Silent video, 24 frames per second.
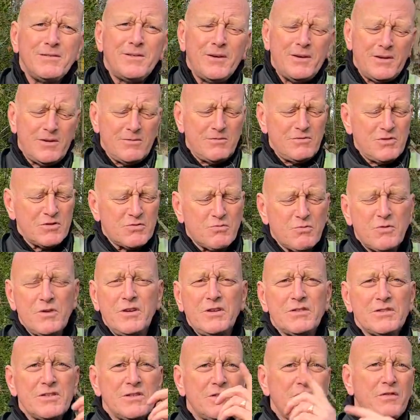You end up just
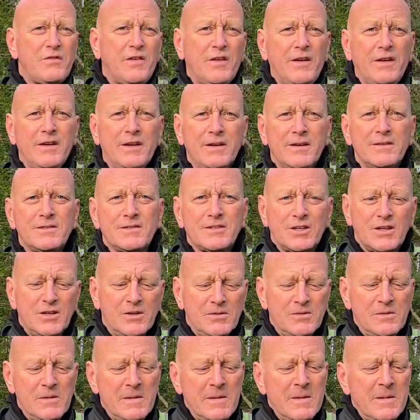using the finger.
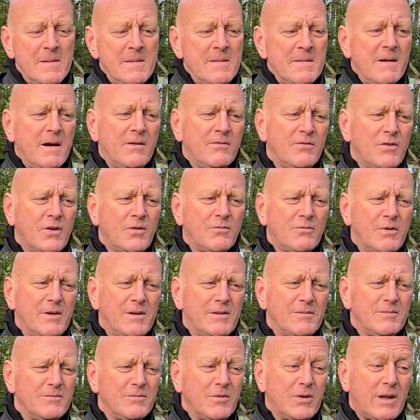So, I've not
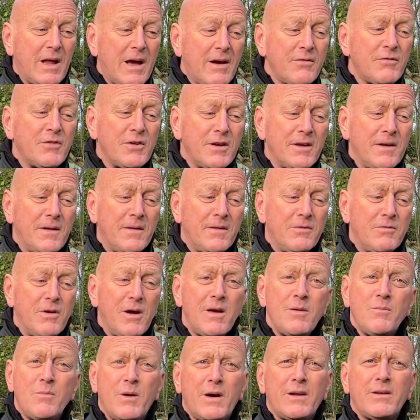ridden. Well, I have ridden in the
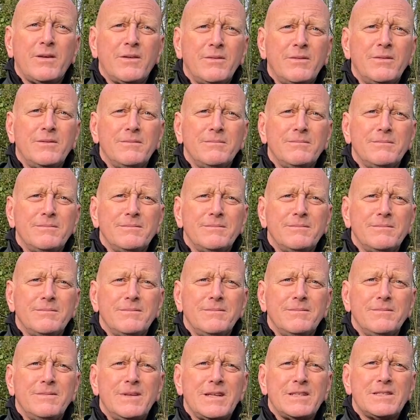rain, but I don't
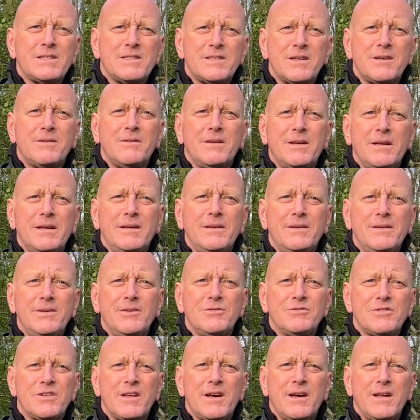necessarily
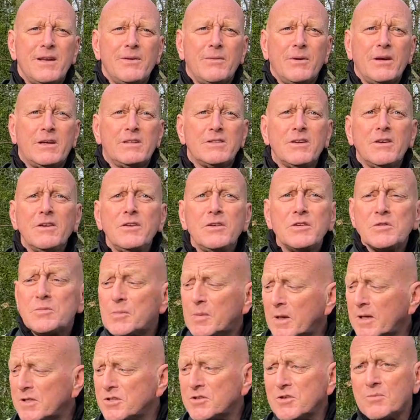use that anyway because I use
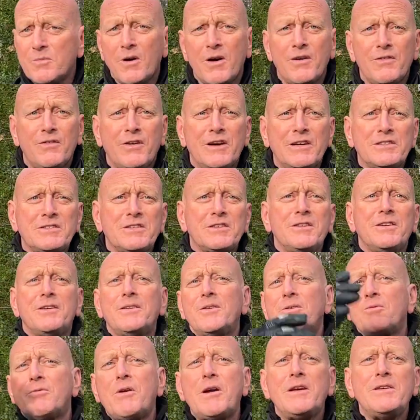pledge on my visor and
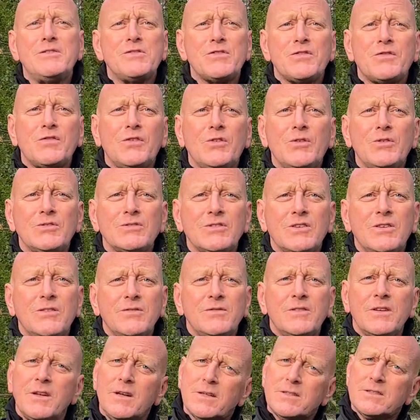the rain just falls off.
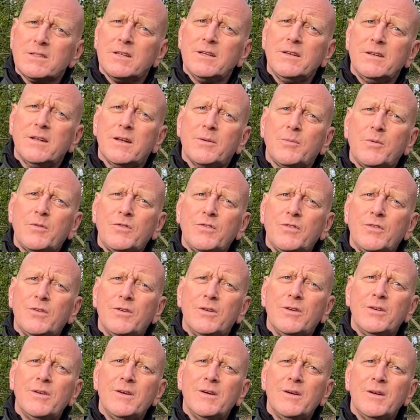Did I tell you that before? One
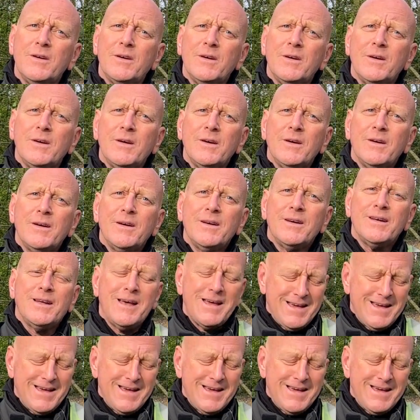pound from the pound shop.